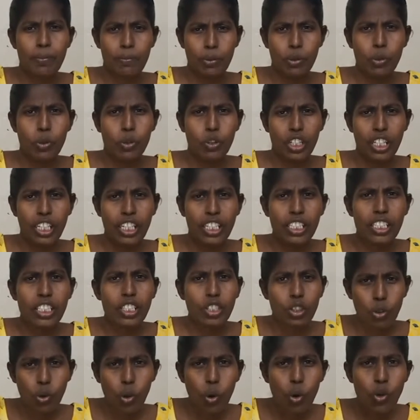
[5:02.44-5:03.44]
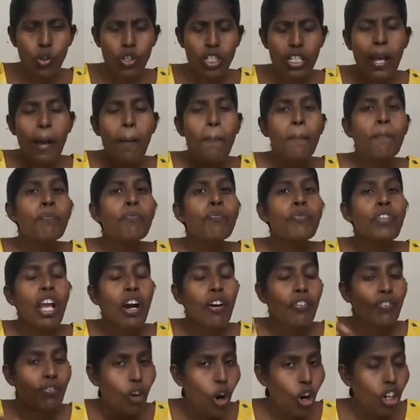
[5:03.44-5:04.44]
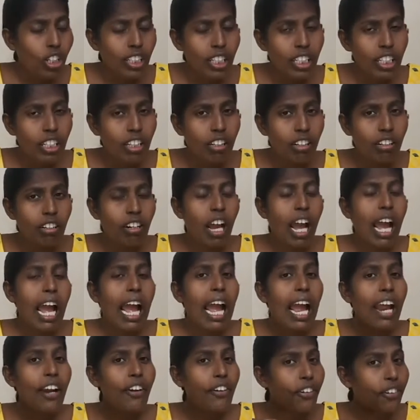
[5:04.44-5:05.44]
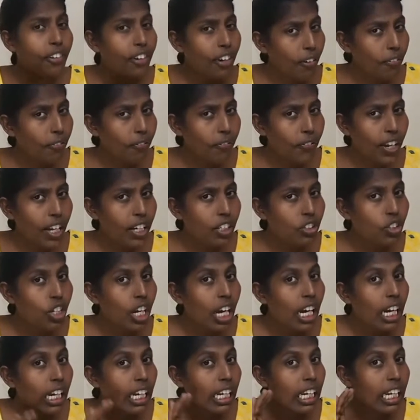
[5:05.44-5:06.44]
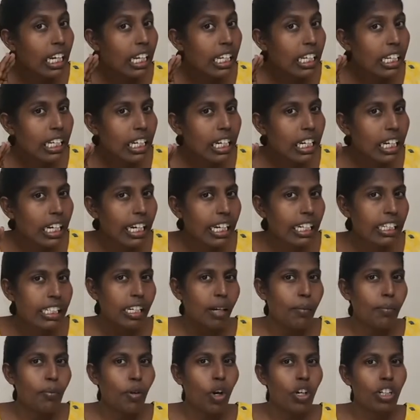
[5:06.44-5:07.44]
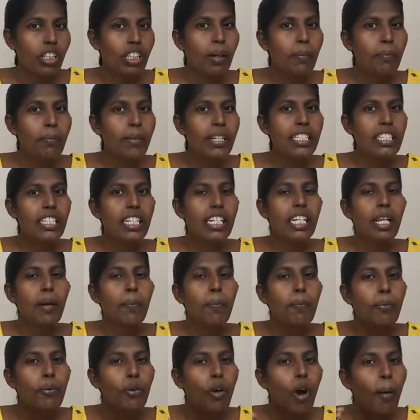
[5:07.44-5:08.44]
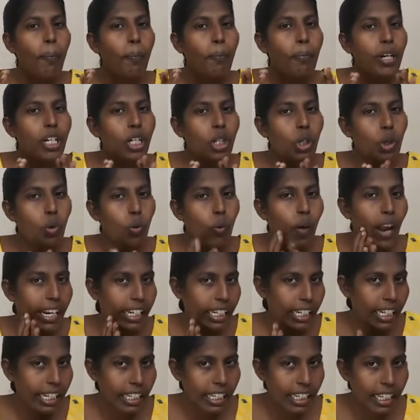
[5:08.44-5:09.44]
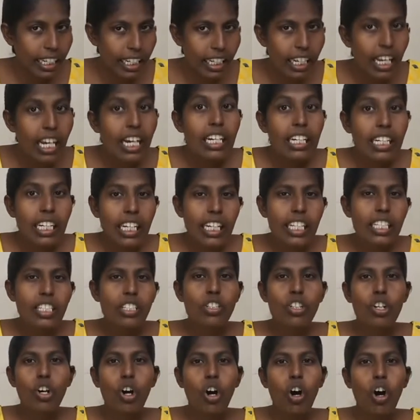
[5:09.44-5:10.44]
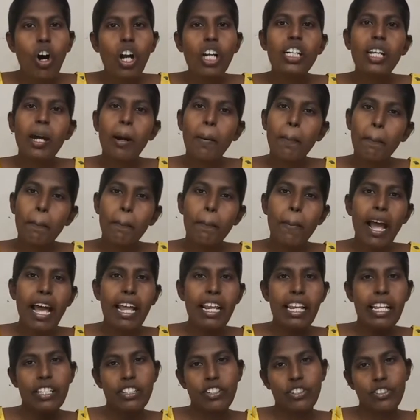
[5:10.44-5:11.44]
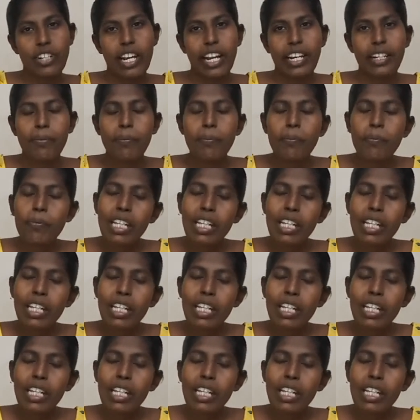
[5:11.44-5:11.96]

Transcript: proteins, those water and roughage in correct amount means in a proper quantity is called balanced diet.